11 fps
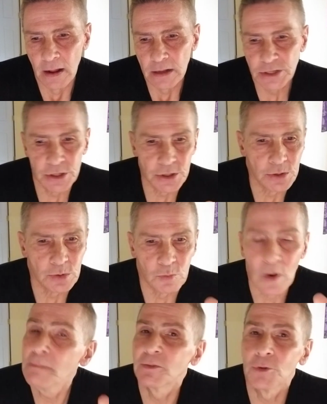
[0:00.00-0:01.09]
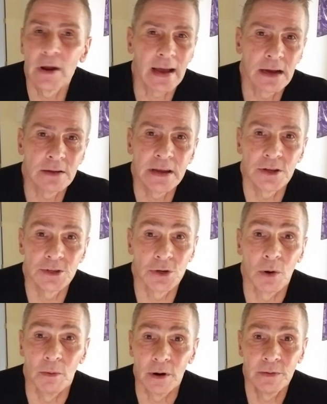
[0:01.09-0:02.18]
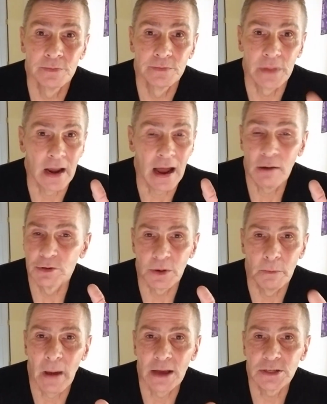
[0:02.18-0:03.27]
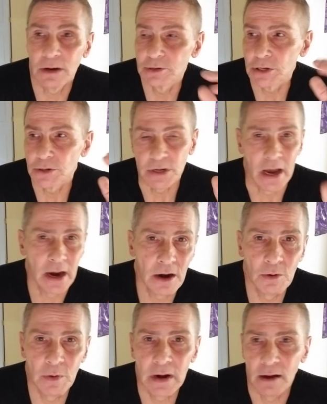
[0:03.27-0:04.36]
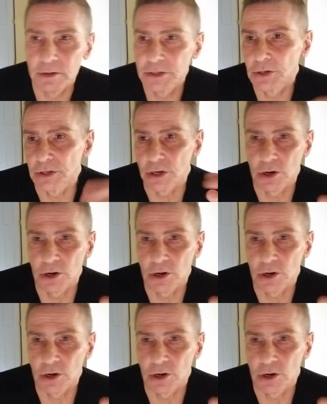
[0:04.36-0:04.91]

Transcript: to right before I got clean and sober. And I was a mess. I was using heroin, I was using